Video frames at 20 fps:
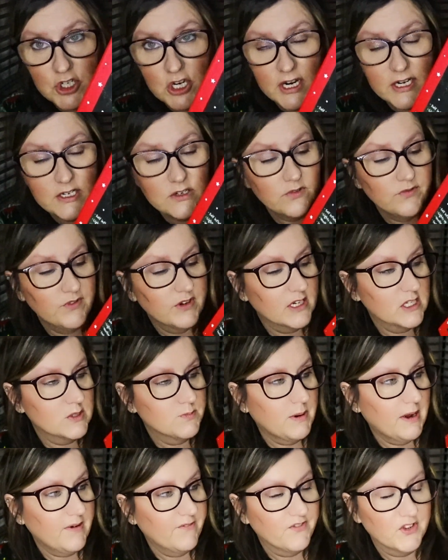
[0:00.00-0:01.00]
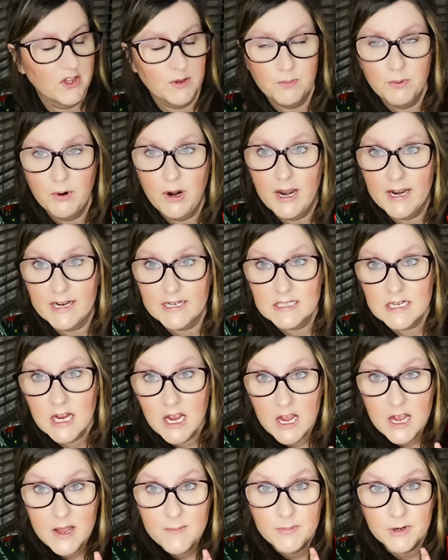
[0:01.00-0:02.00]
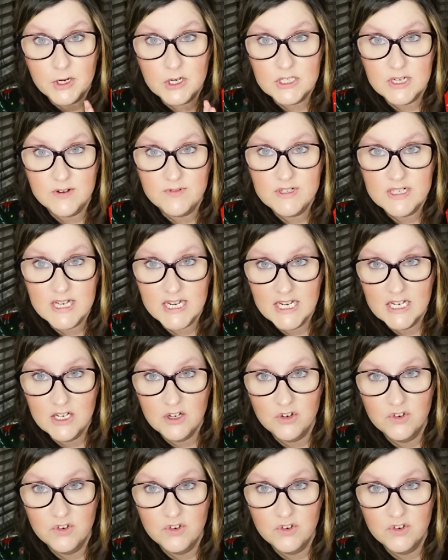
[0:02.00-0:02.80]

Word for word: And I don't think it's bad for the price because I've seen